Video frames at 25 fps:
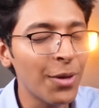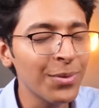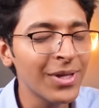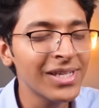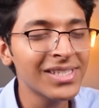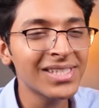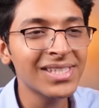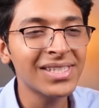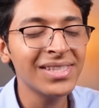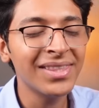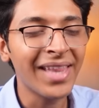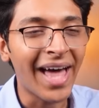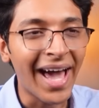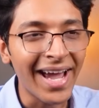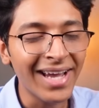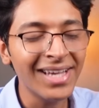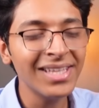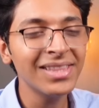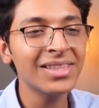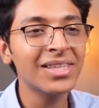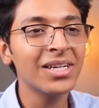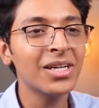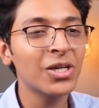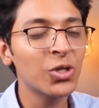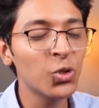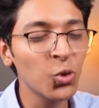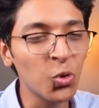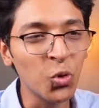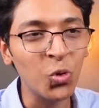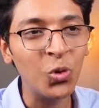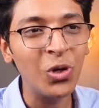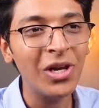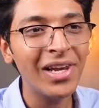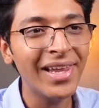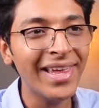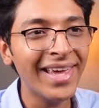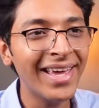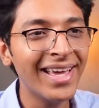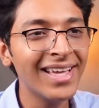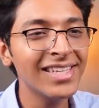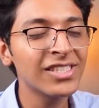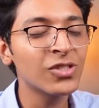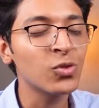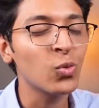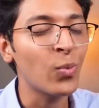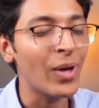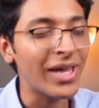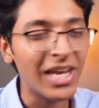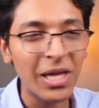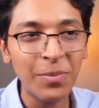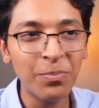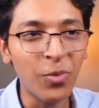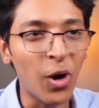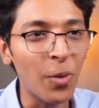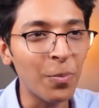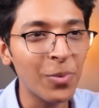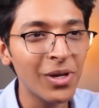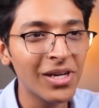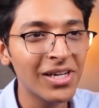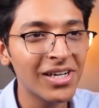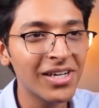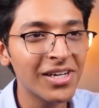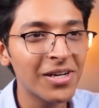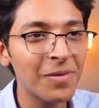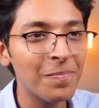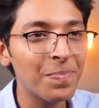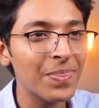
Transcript: this 9th tool is very popular